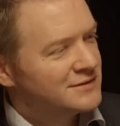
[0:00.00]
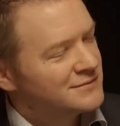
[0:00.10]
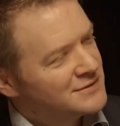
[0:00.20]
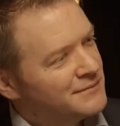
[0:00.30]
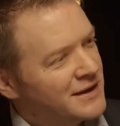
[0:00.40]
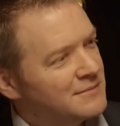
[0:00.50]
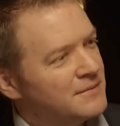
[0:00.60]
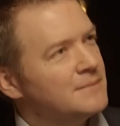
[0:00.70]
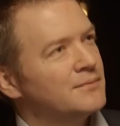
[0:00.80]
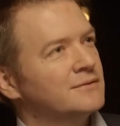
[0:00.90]
to many
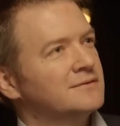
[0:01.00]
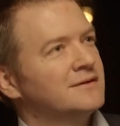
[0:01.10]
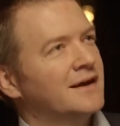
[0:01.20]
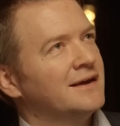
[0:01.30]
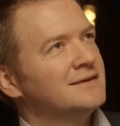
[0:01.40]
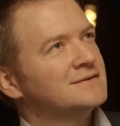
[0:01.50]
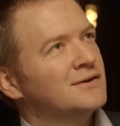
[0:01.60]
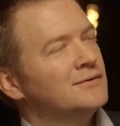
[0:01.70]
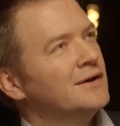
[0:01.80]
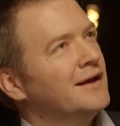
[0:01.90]
people today. Yes. So,